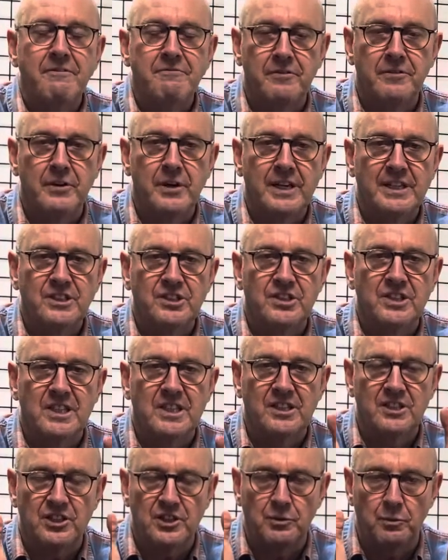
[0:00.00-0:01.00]
for
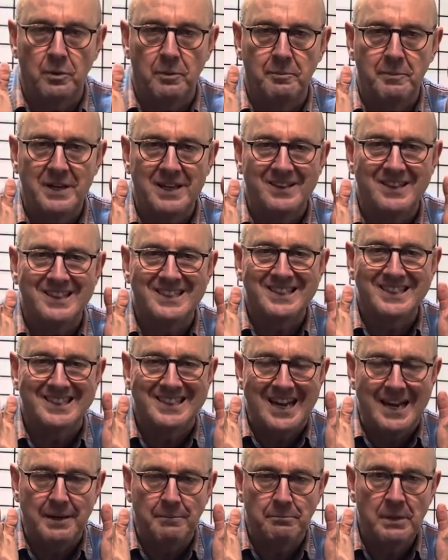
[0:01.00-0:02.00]
instance, will be the
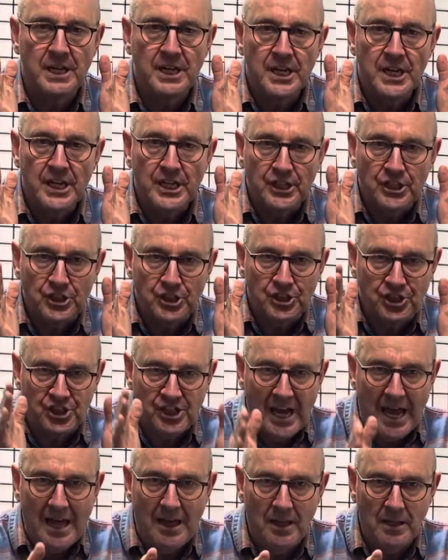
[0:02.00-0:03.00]
same
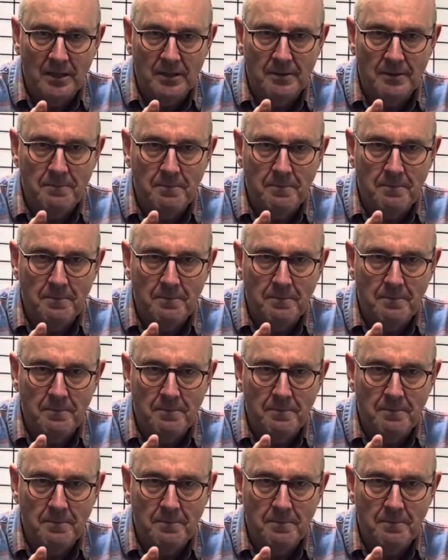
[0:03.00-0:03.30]
shell.